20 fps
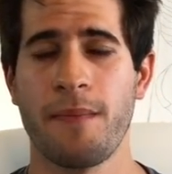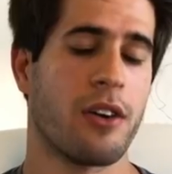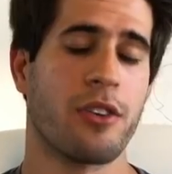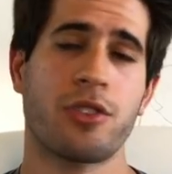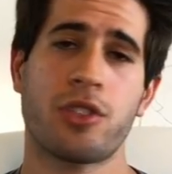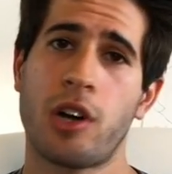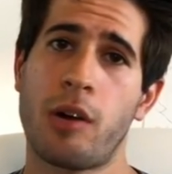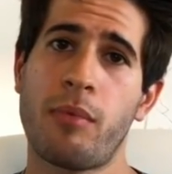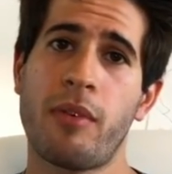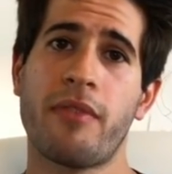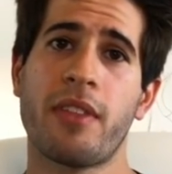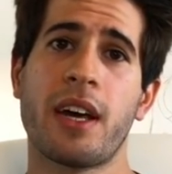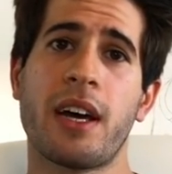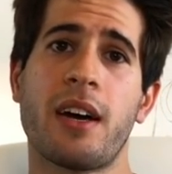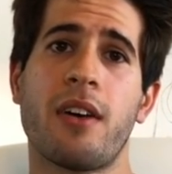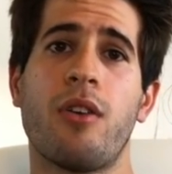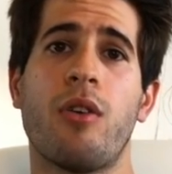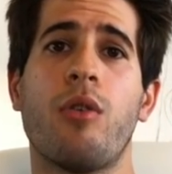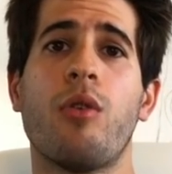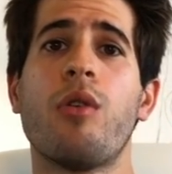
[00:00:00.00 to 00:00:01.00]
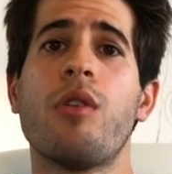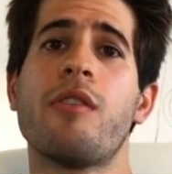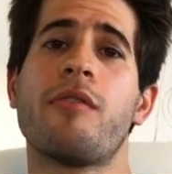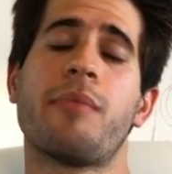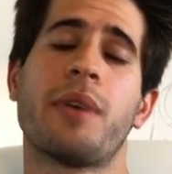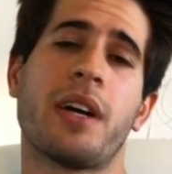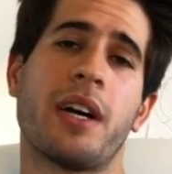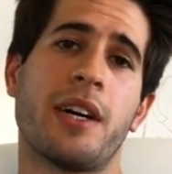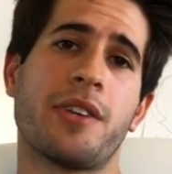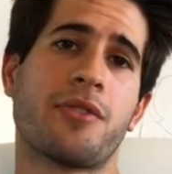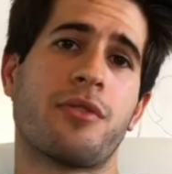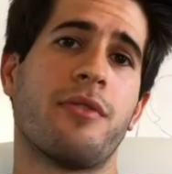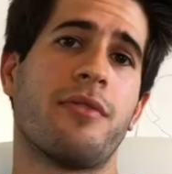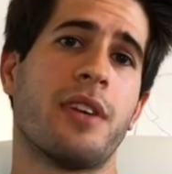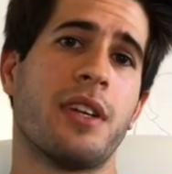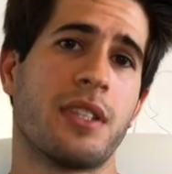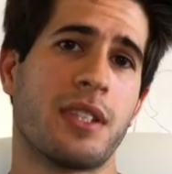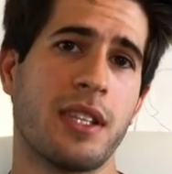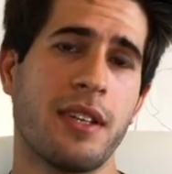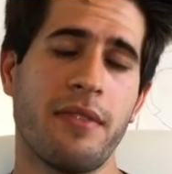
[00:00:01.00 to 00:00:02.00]
On top of that, all of my high school
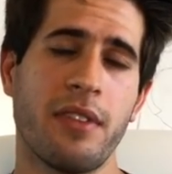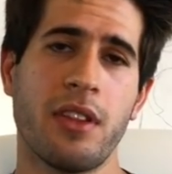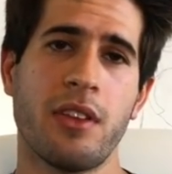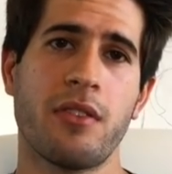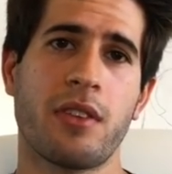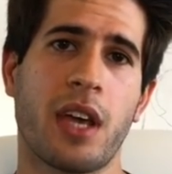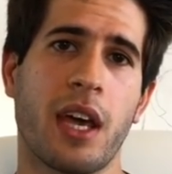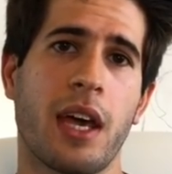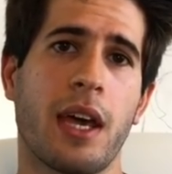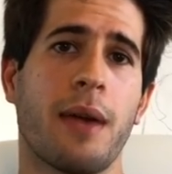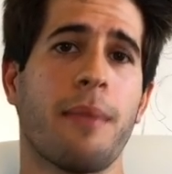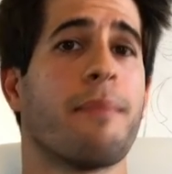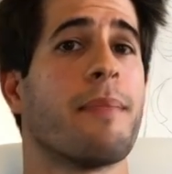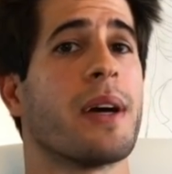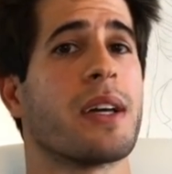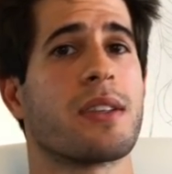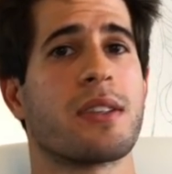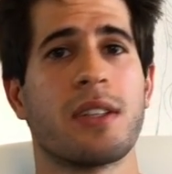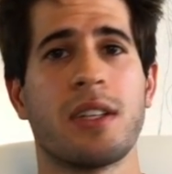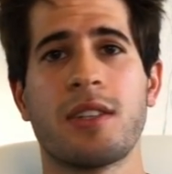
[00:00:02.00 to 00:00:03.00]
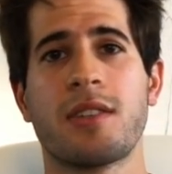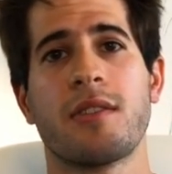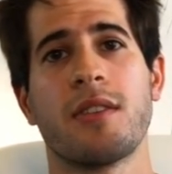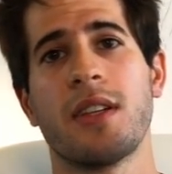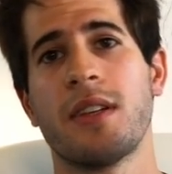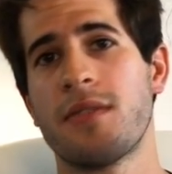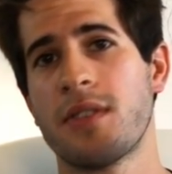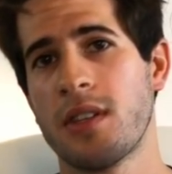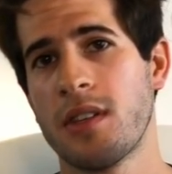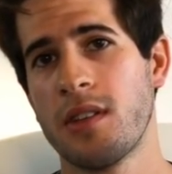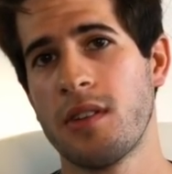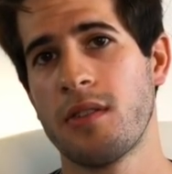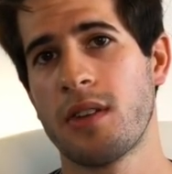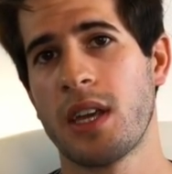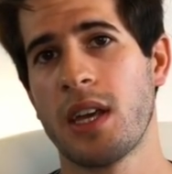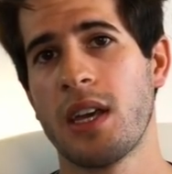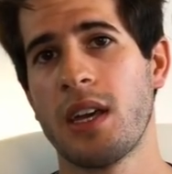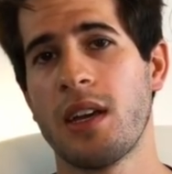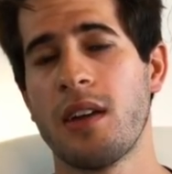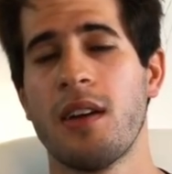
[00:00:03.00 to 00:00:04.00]
friends live in the UK. My sister lives in the
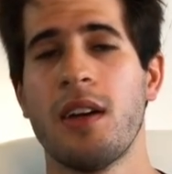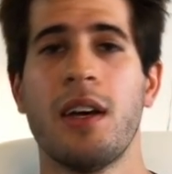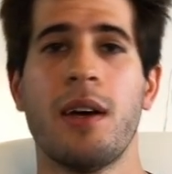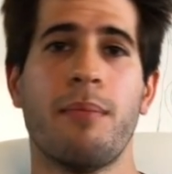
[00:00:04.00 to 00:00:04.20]
UK.